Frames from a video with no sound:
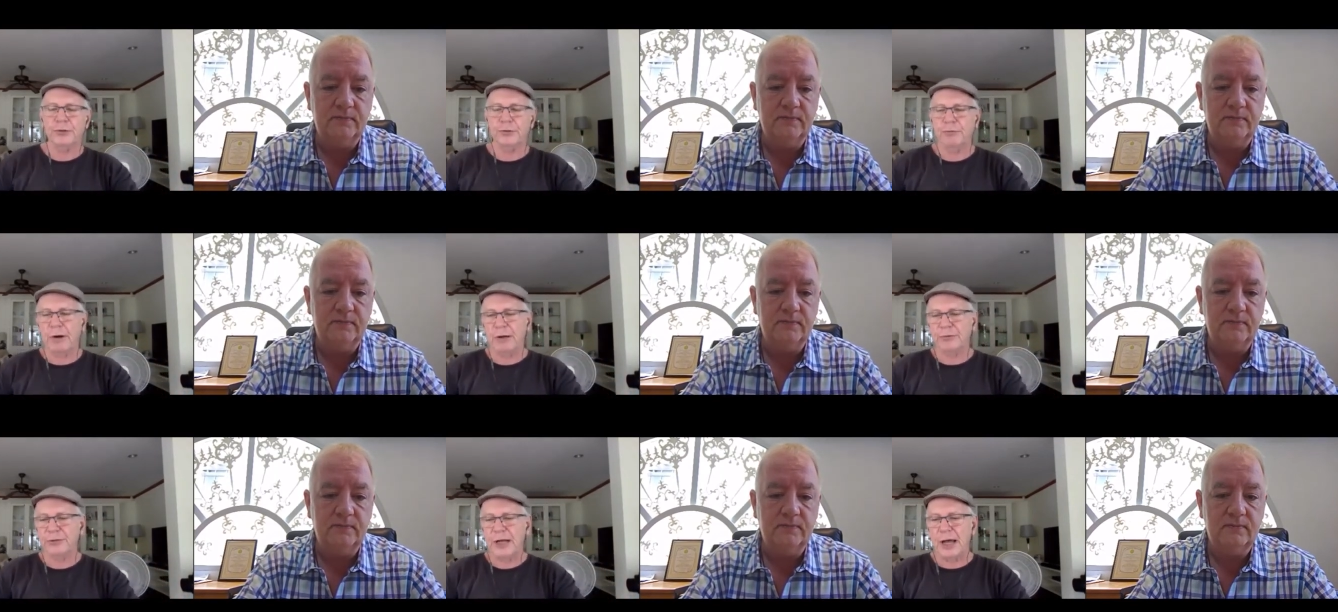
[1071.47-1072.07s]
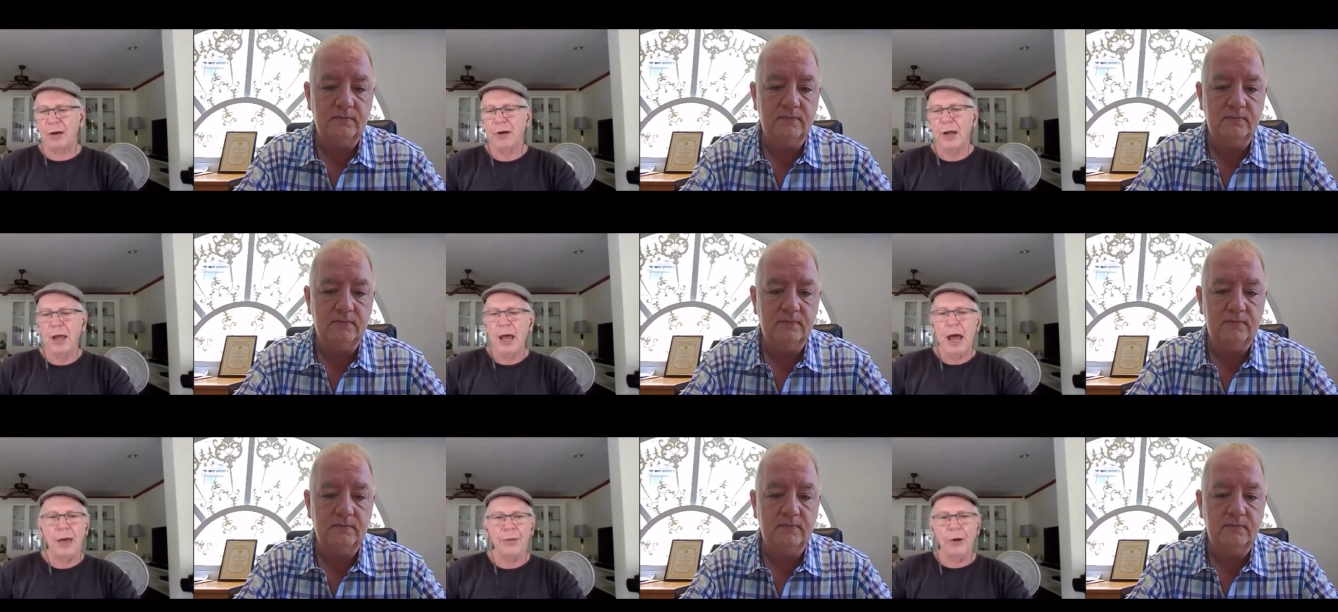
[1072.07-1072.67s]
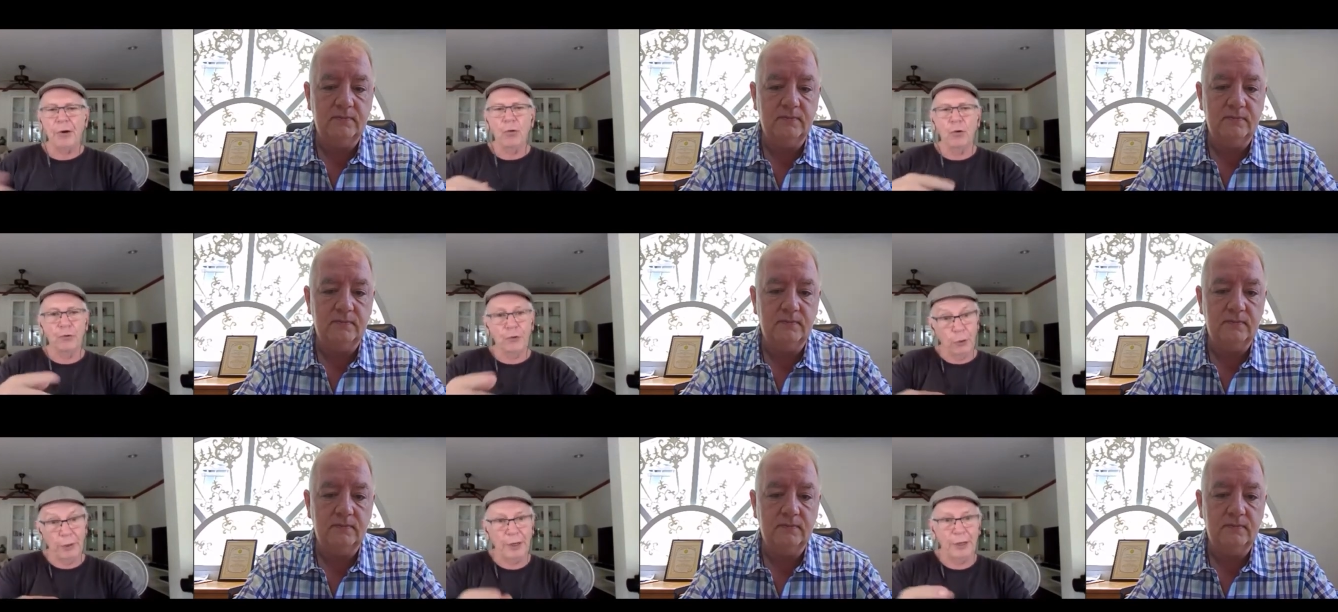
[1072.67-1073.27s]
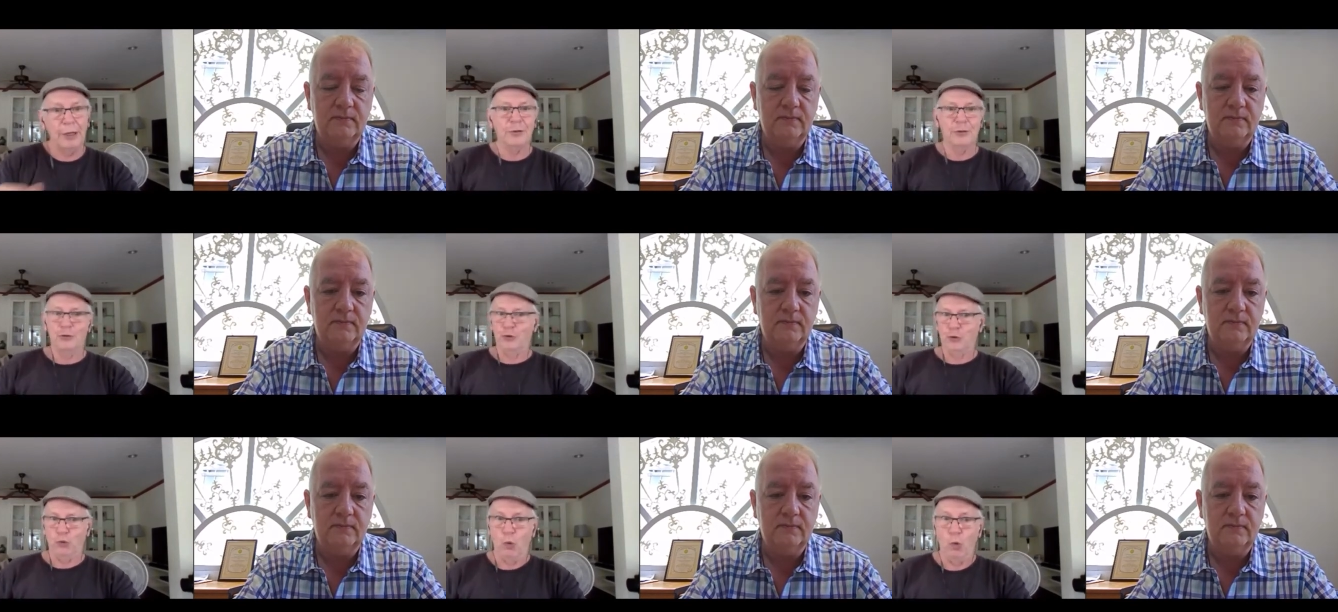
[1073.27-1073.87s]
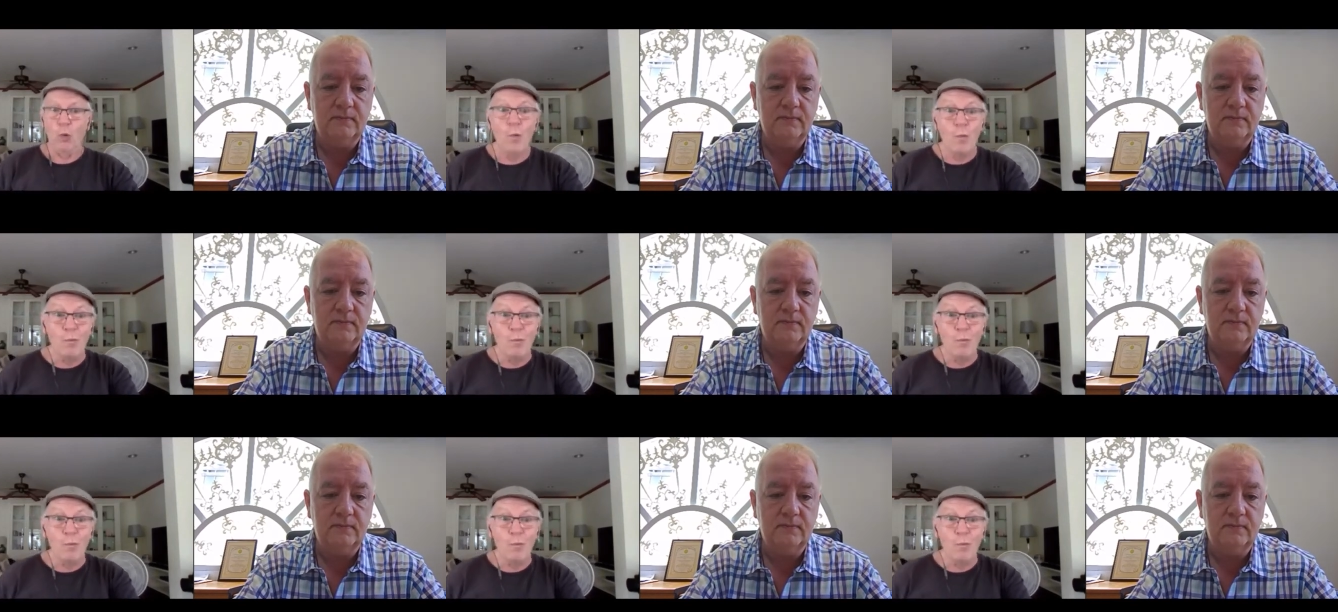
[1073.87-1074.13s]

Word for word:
Speaker 1: around town, and they're all doing Zoom.